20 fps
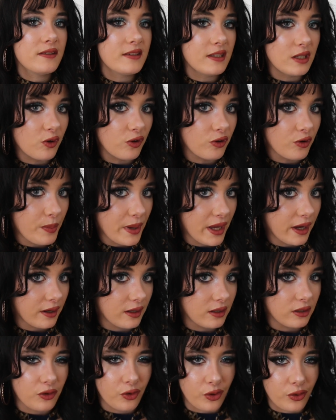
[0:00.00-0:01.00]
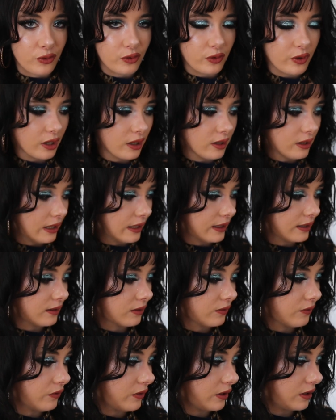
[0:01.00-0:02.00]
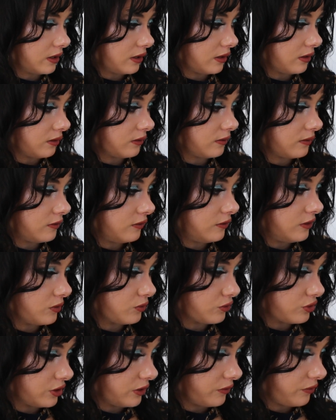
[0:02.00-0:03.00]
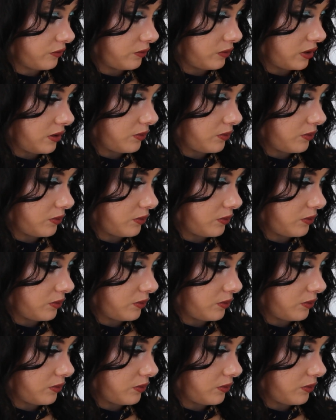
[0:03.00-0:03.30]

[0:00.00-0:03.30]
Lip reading: be Dior about it, you can't like fucking steal shit from